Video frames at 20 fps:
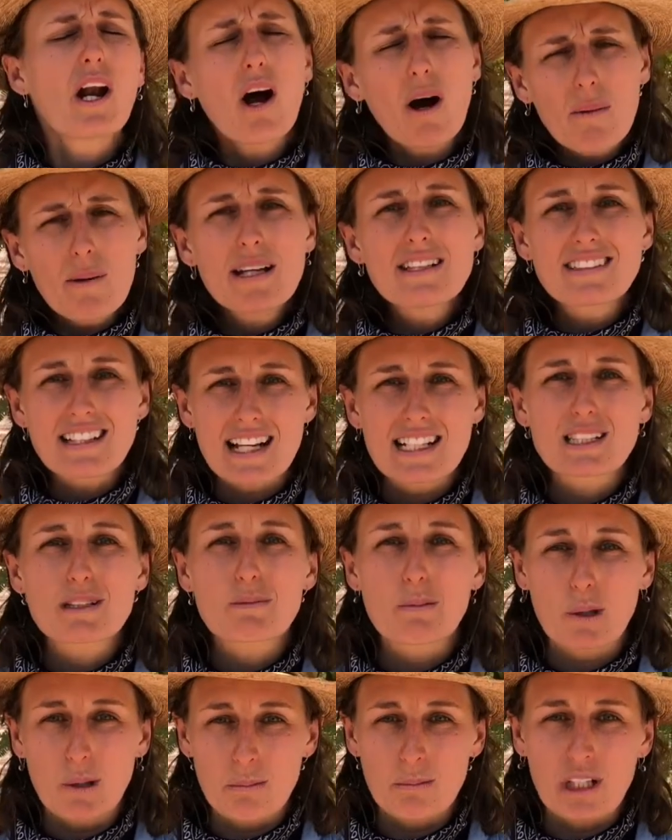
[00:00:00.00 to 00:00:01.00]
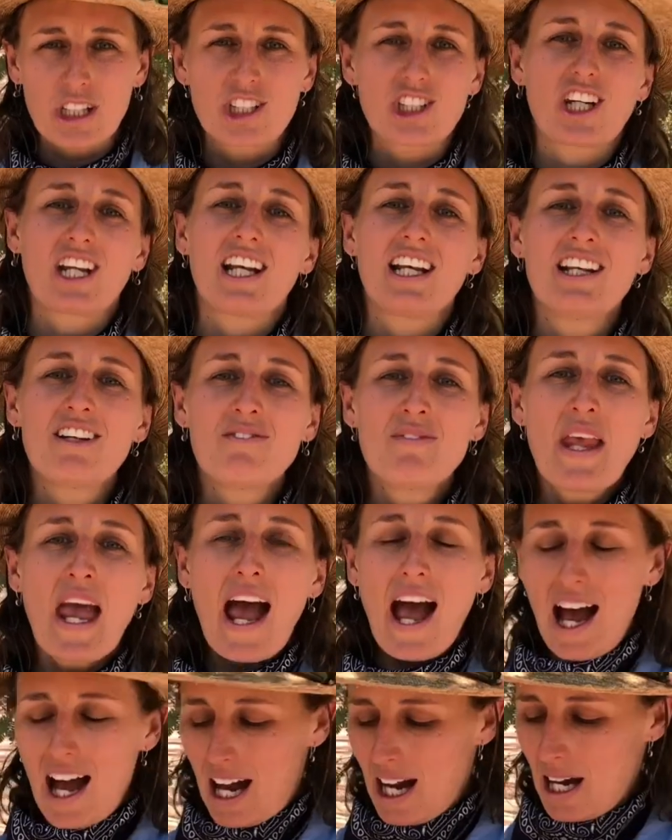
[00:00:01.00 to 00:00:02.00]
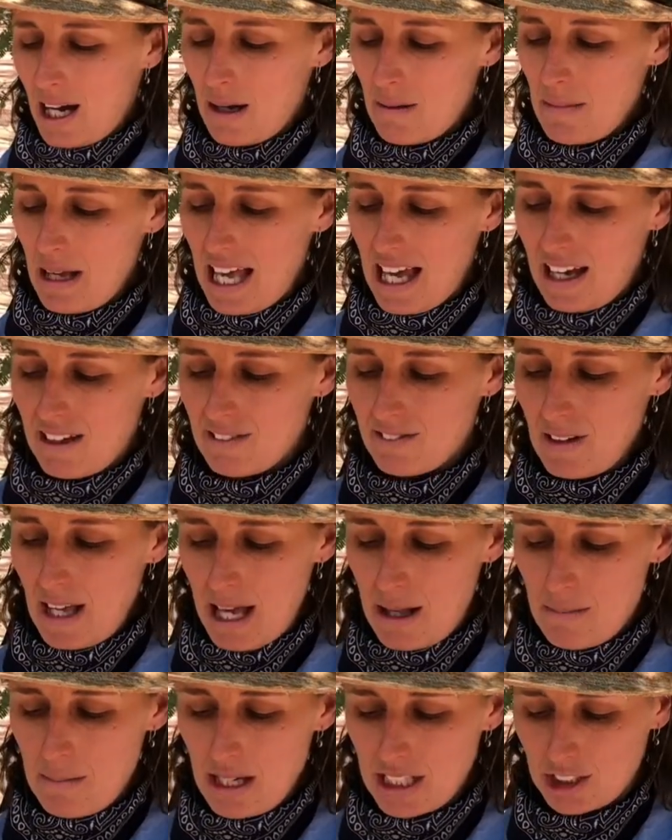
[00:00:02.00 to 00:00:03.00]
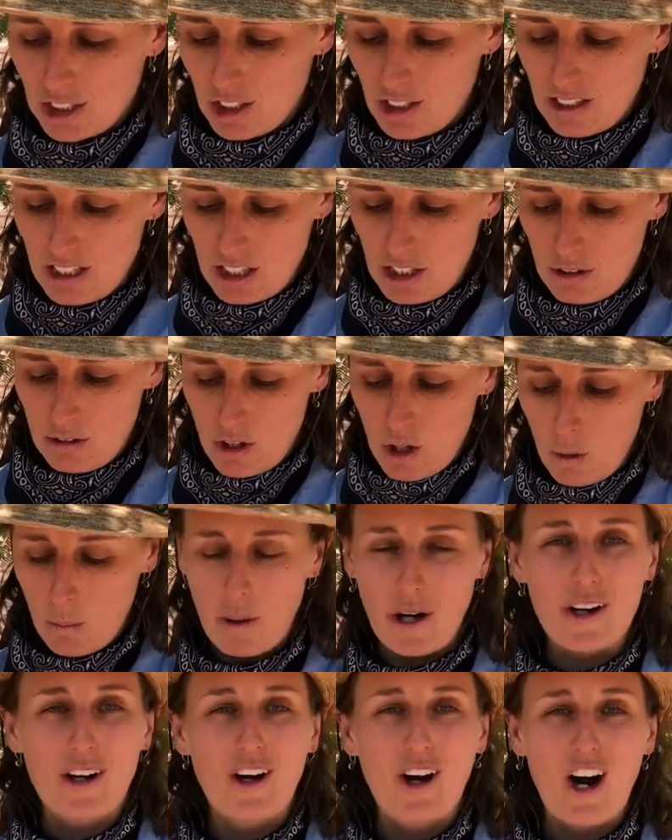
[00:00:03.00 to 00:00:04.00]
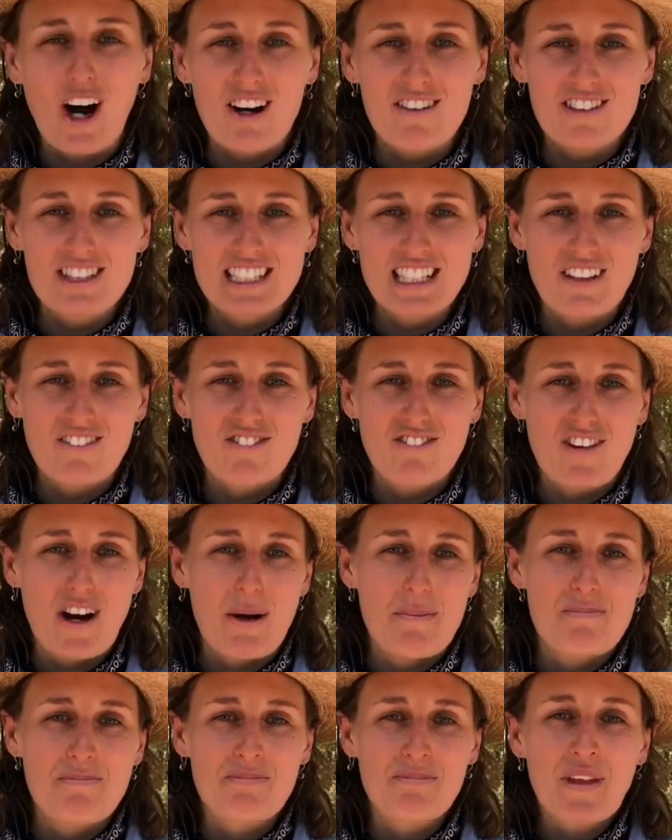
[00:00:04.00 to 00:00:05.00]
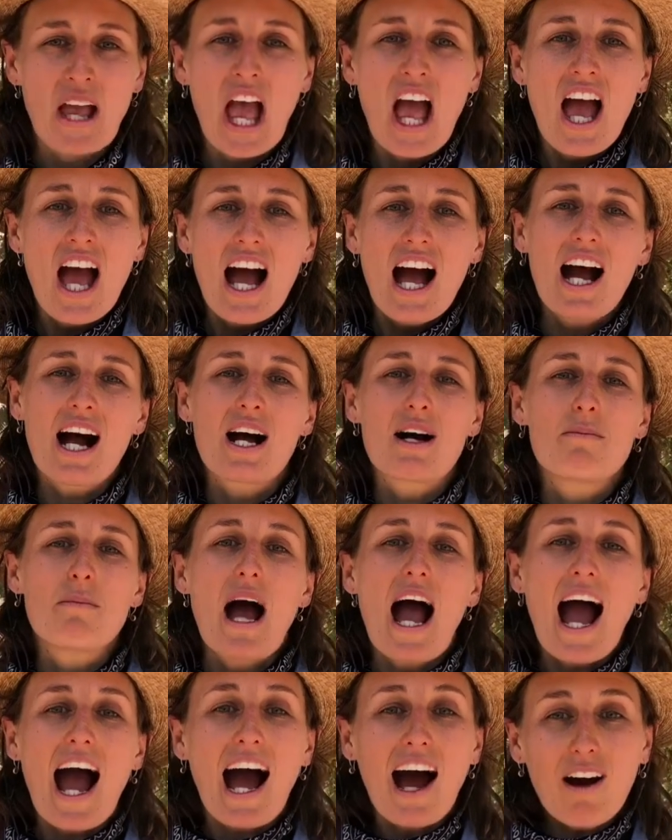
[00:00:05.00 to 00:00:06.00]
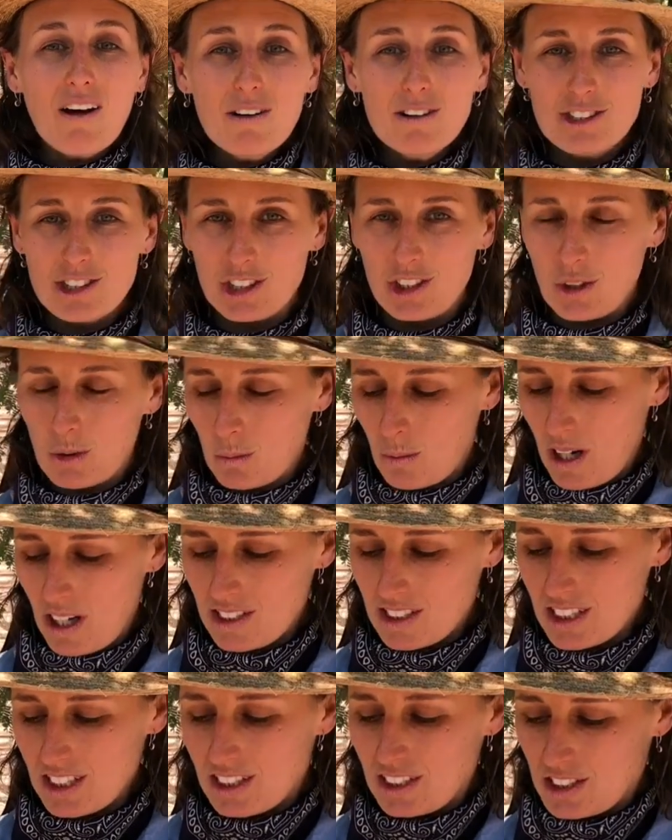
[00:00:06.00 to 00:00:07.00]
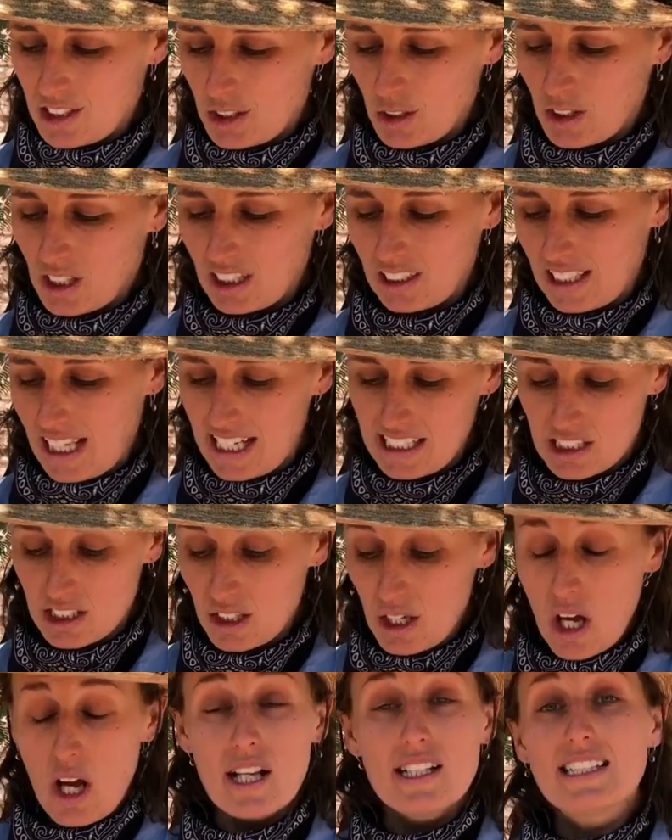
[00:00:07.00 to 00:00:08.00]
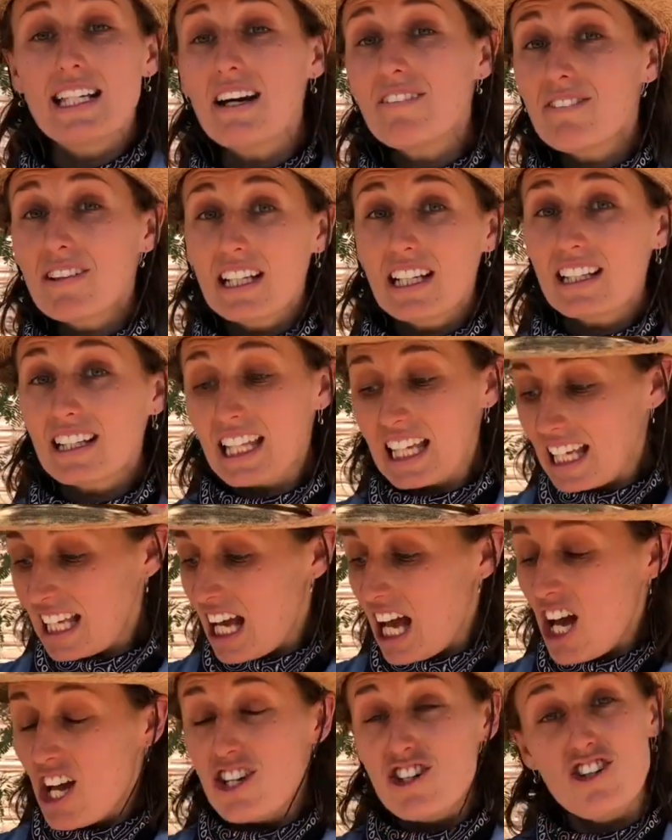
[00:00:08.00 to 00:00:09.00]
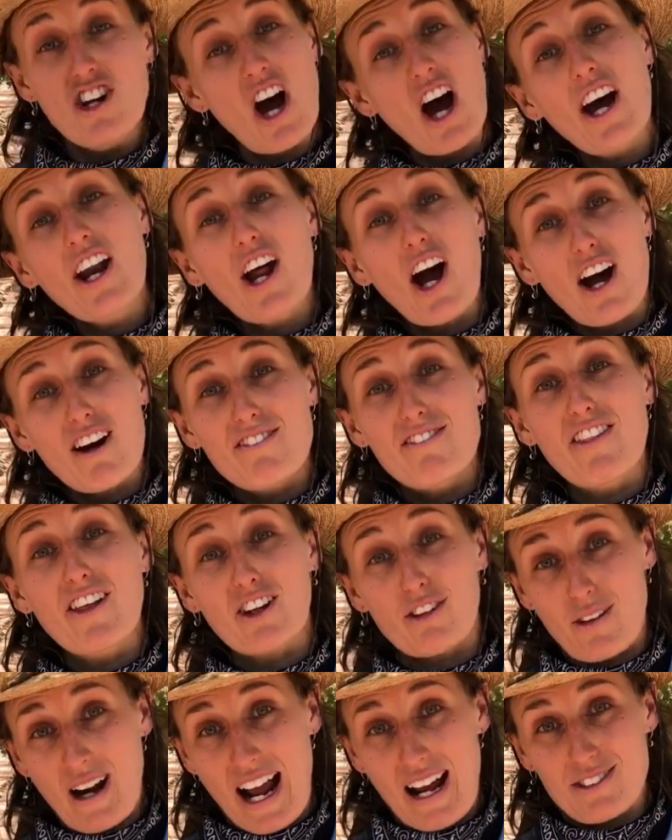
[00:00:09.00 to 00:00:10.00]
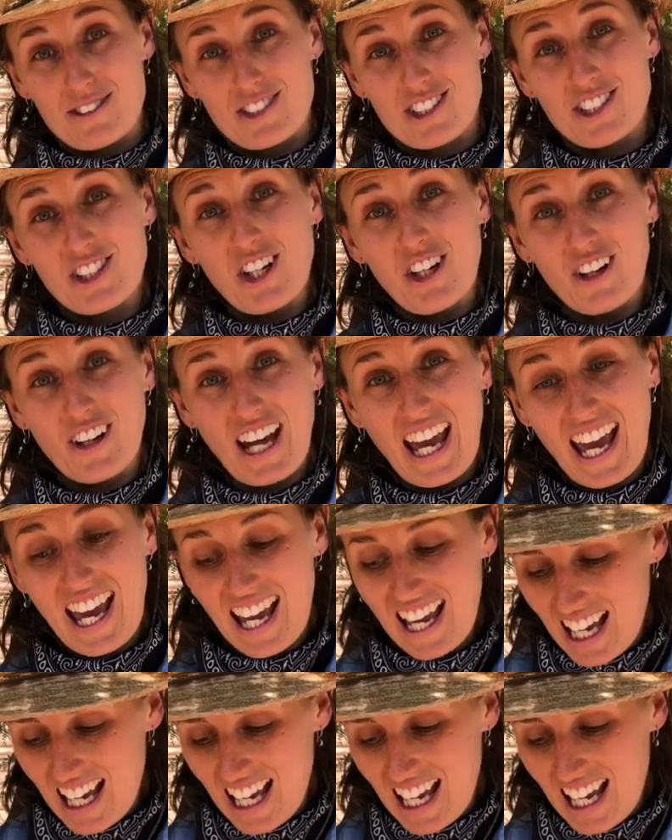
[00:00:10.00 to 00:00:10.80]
always ask permission and make sure that you know where you're harvesting from. How do you want to collect? Definitely not off the ground, okay?